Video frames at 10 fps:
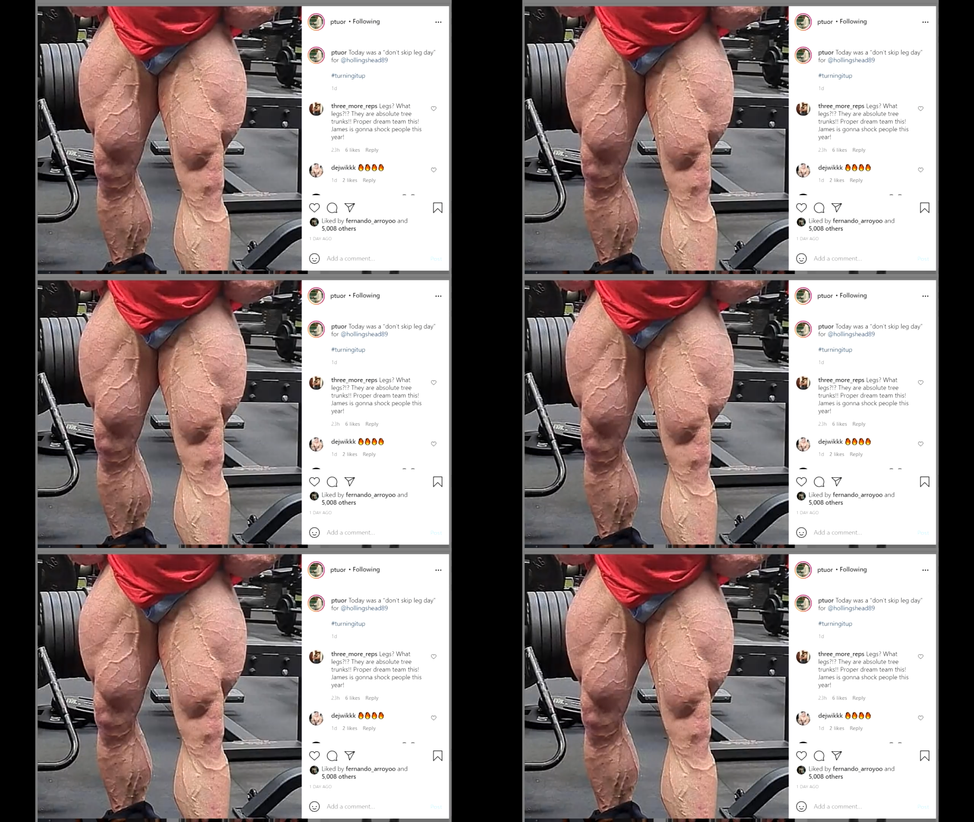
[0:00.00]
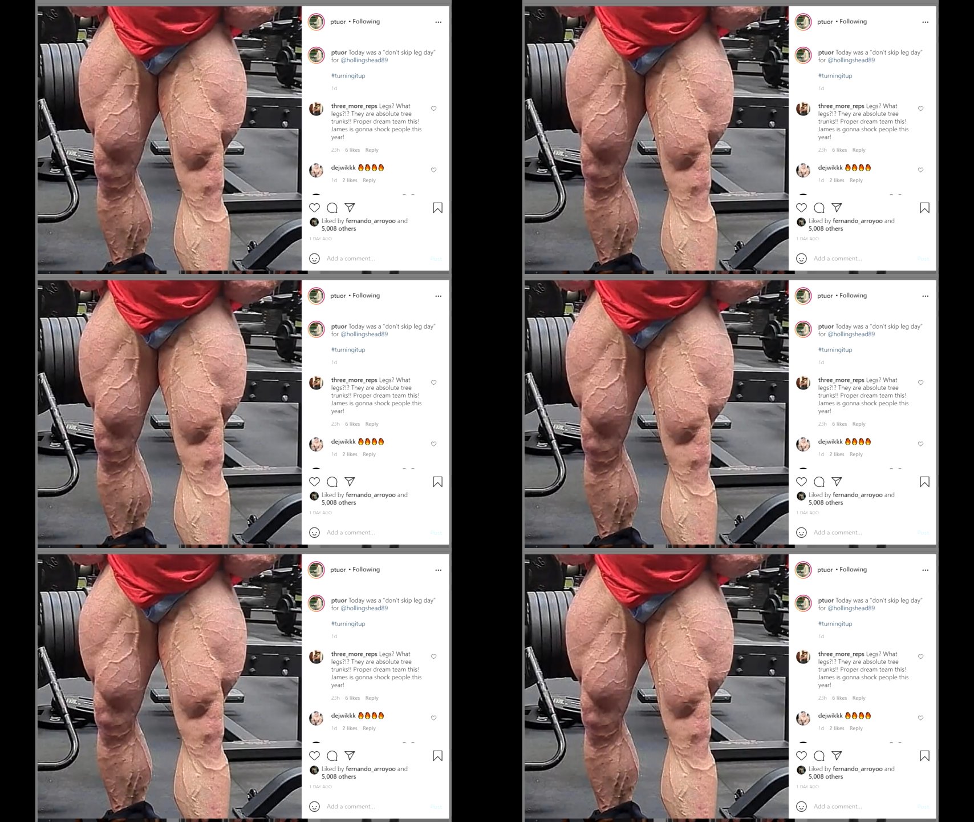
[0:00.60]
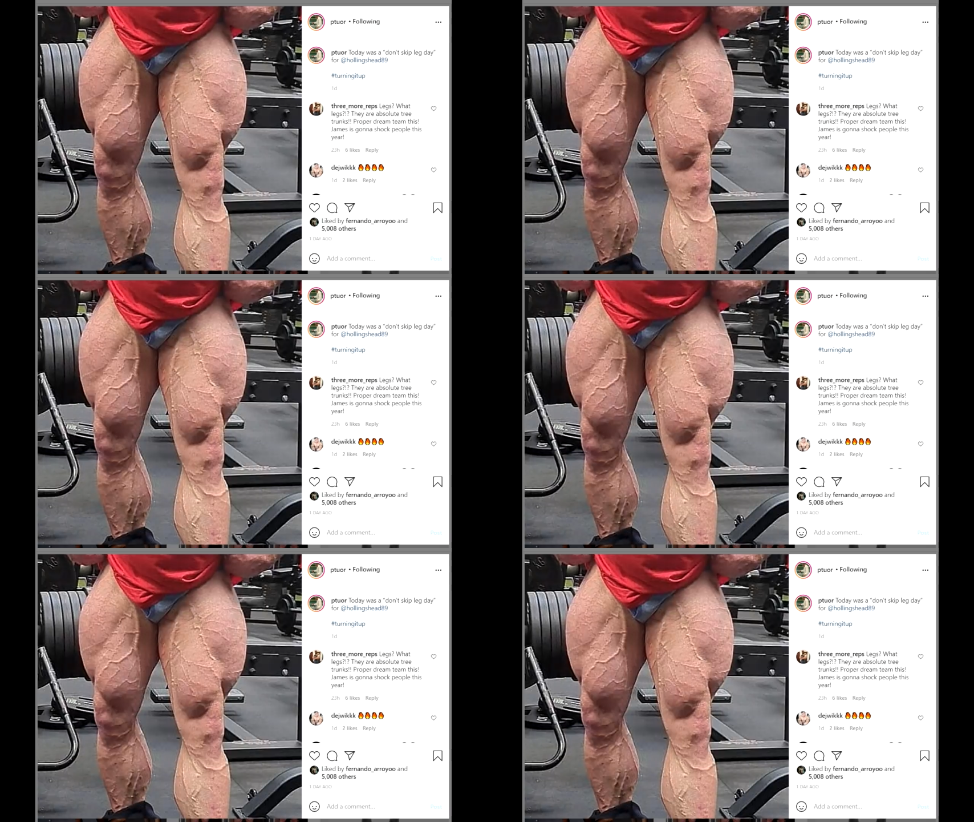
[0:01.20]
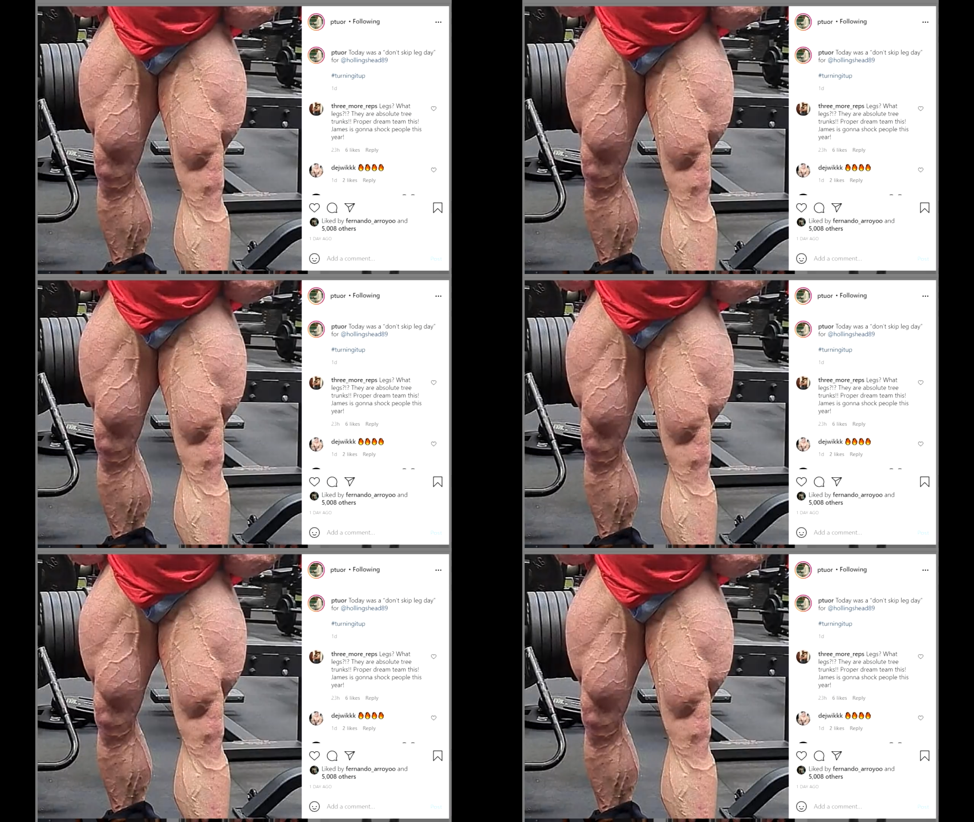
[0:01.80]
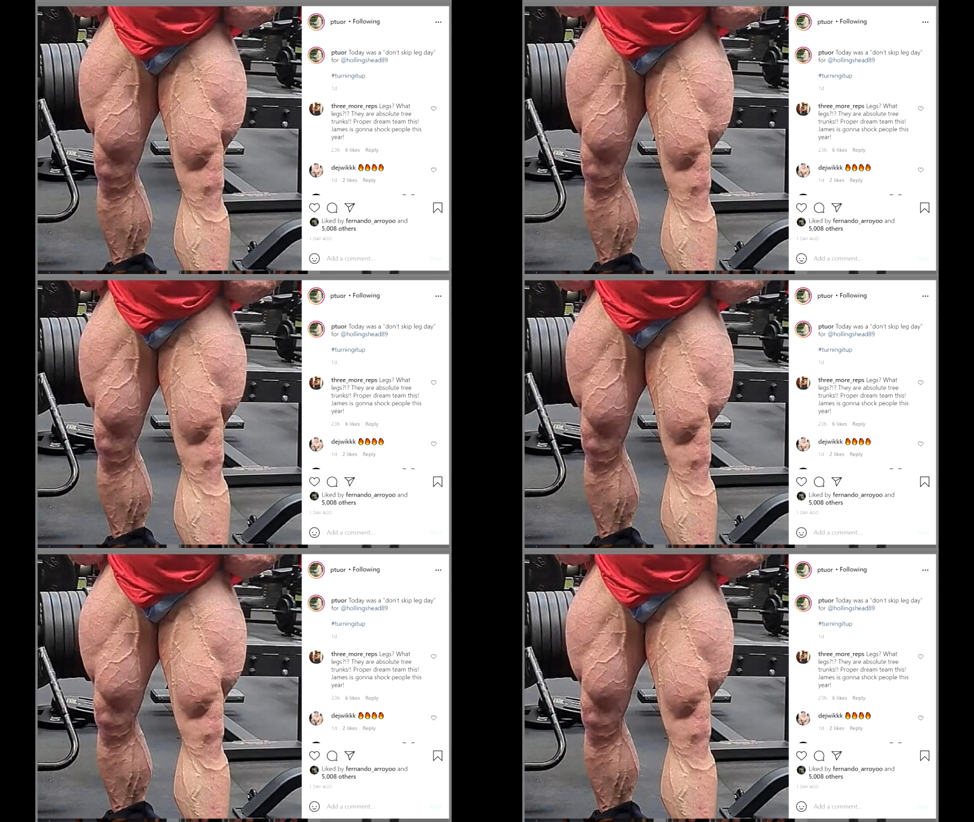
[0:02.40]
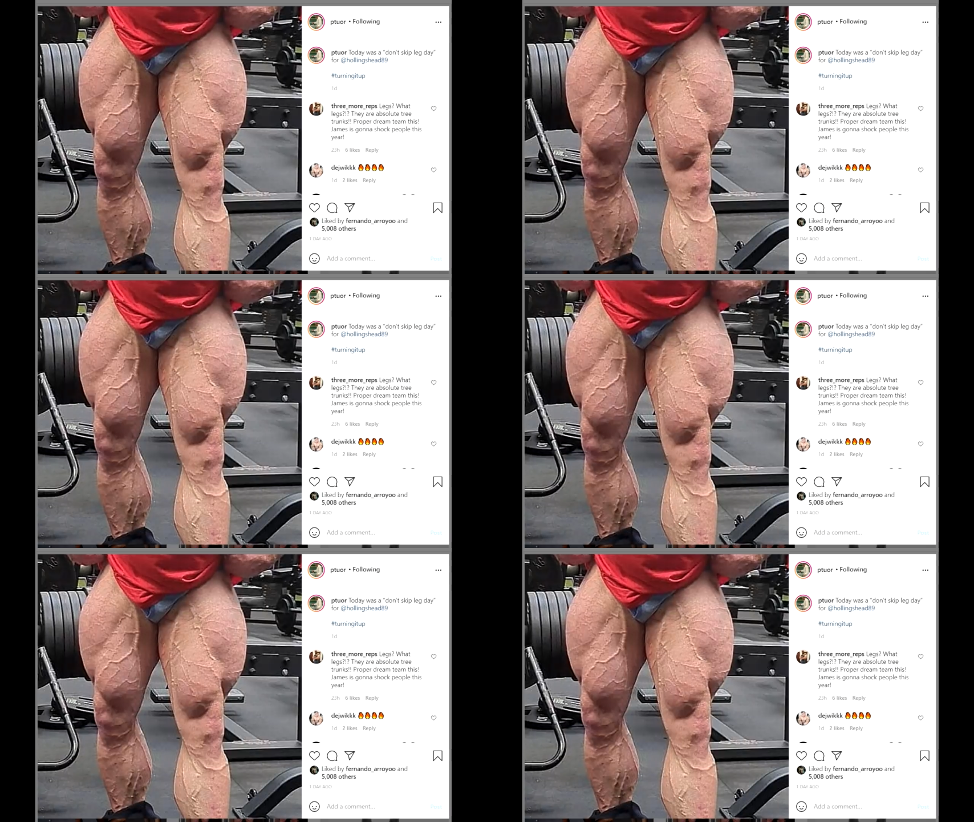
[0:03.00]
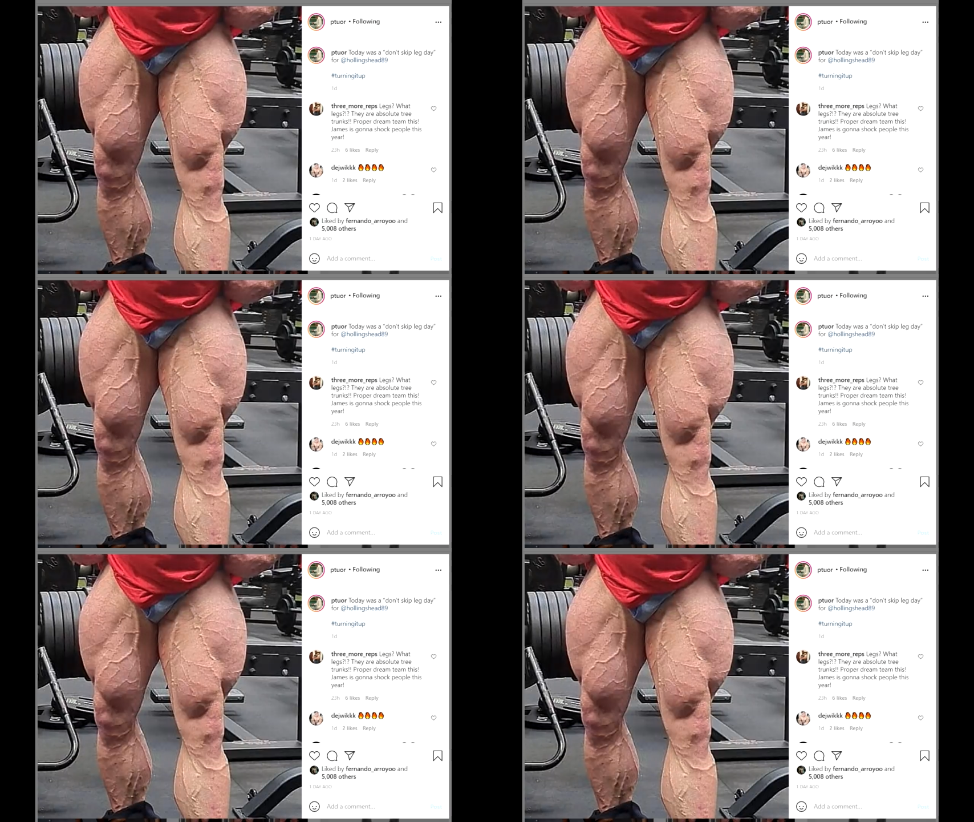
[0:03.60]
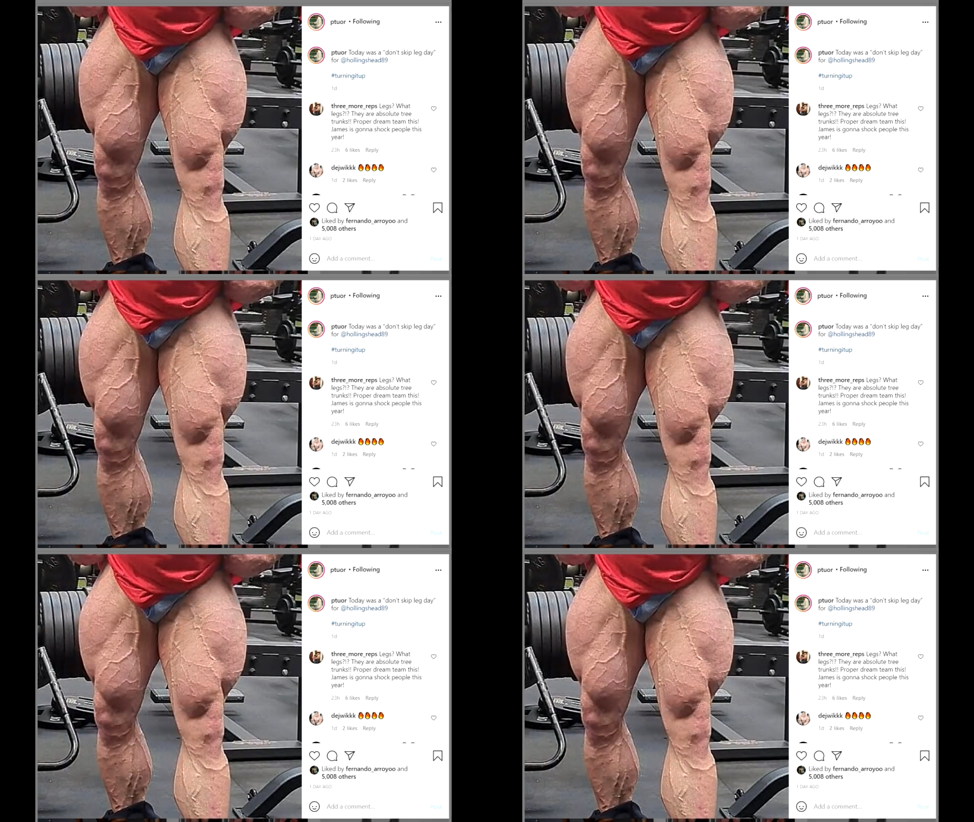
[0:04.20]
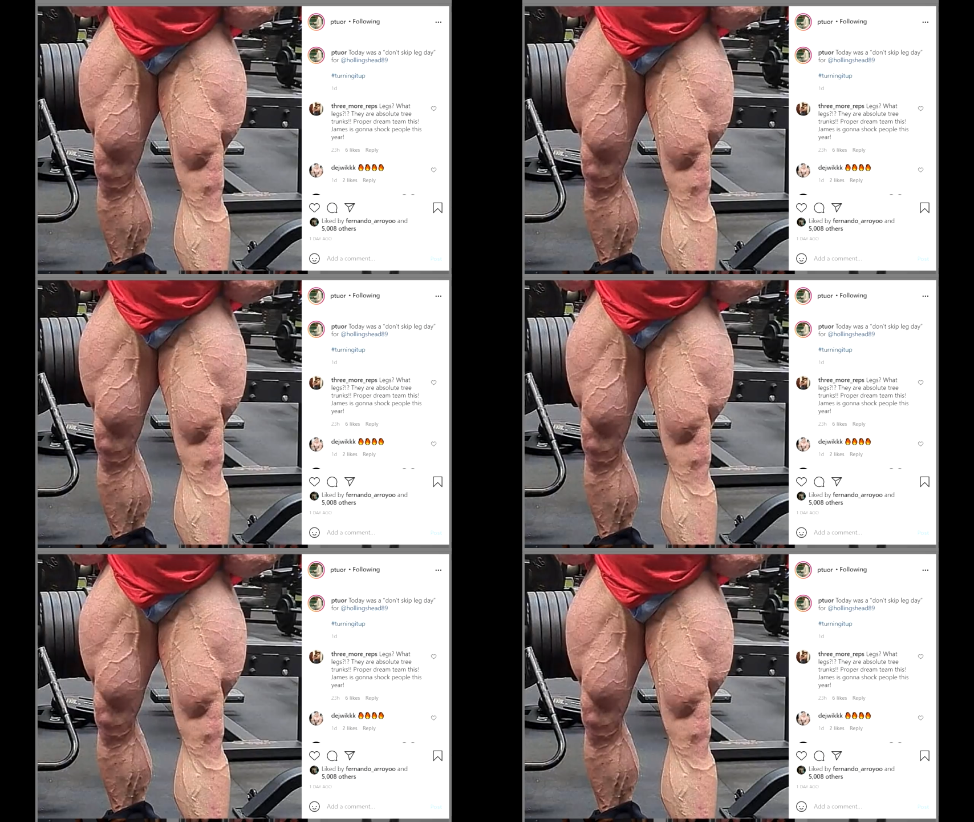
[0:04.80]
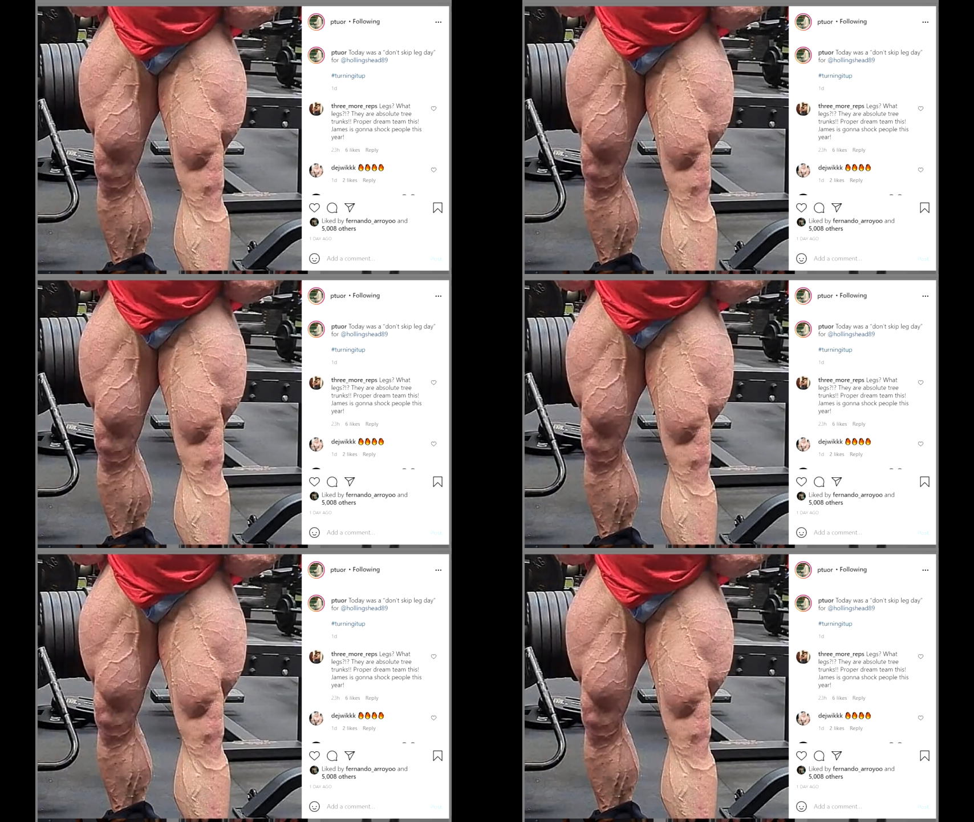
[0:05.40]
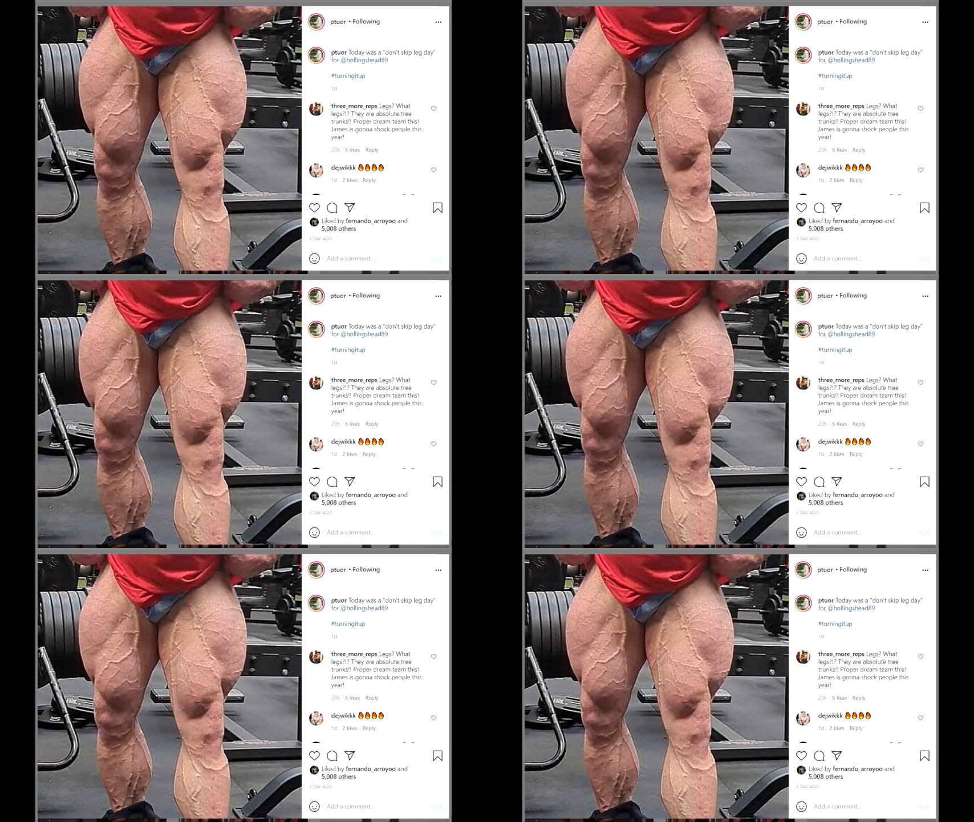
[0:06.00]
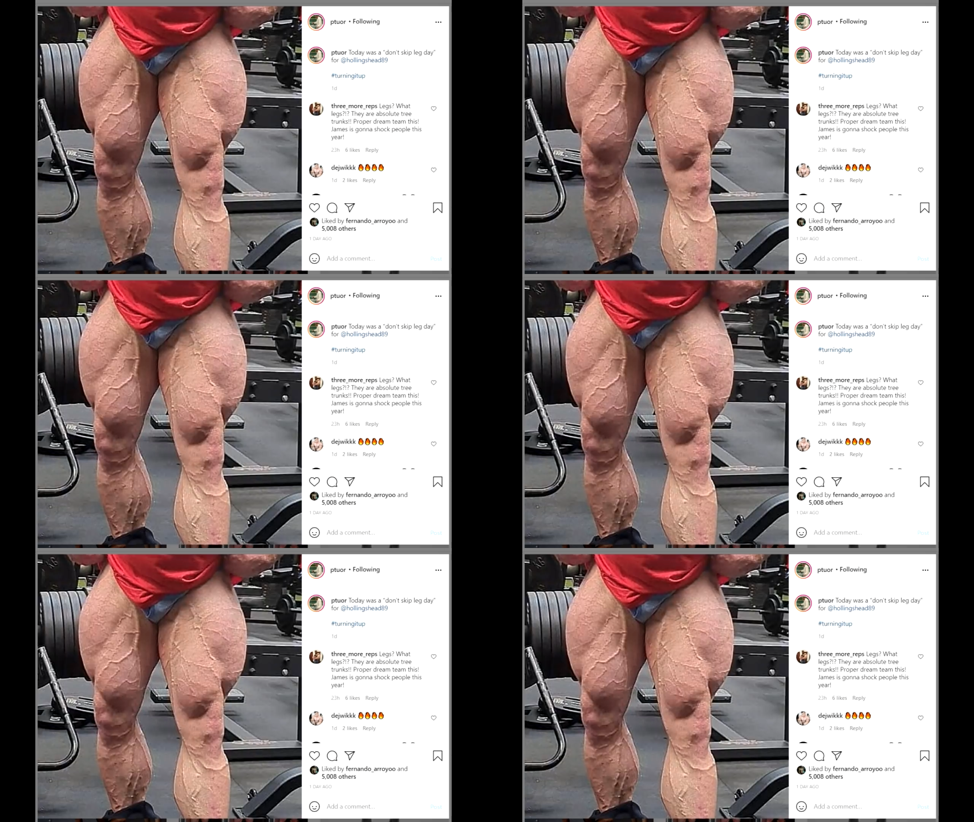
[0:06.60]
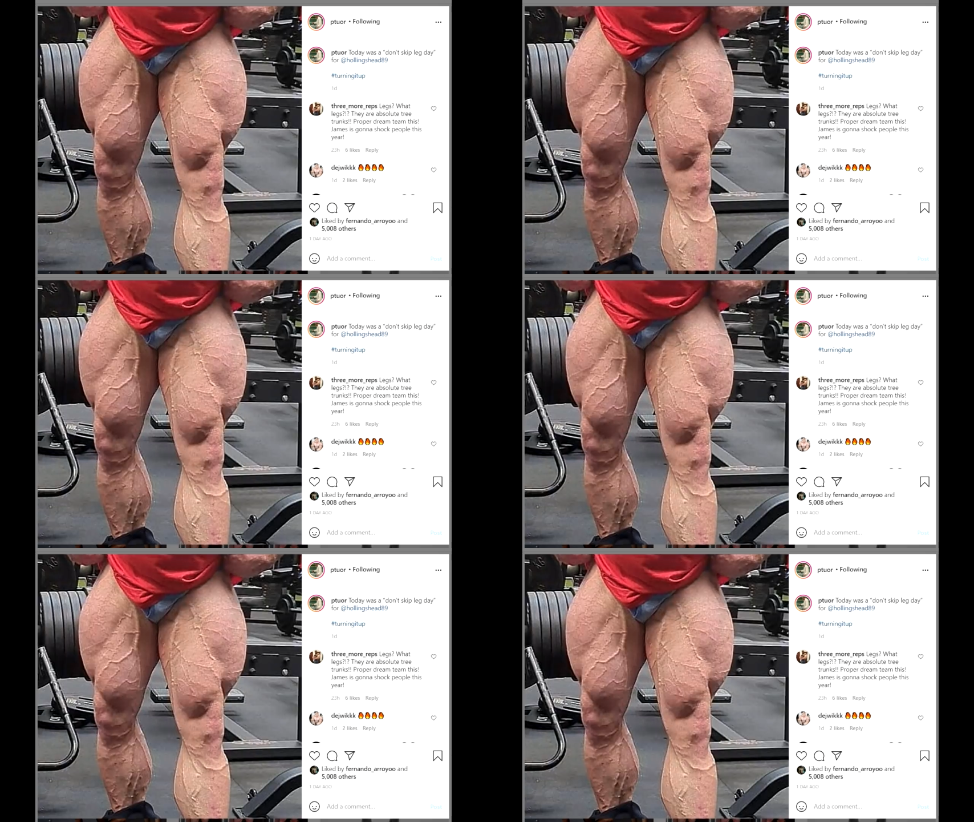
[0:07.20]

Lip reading: Nobody's mouth can be seen.